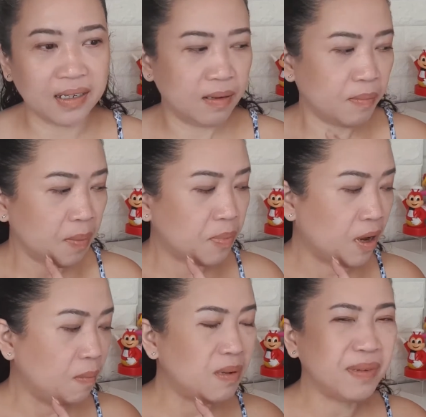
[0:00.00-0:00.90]
my
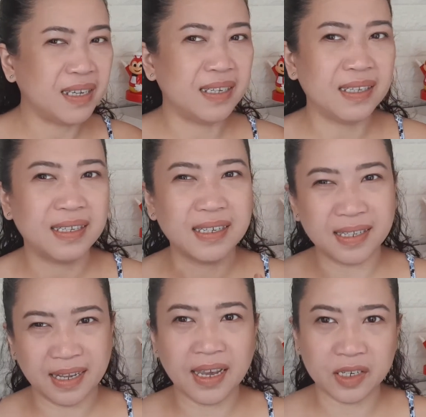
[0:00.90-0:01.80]
problem is the
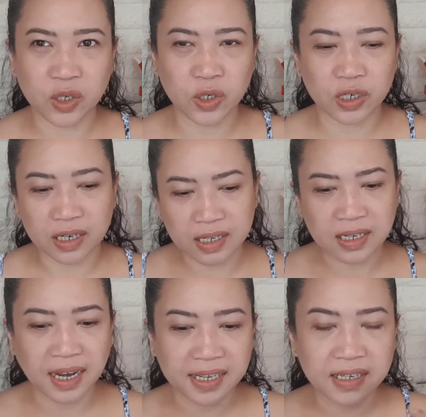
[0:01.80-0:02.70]
texture is
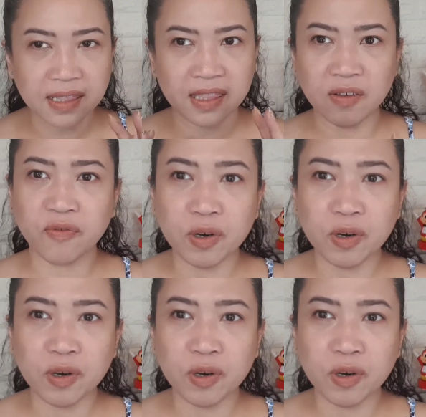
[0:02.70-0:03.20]
kind of thick for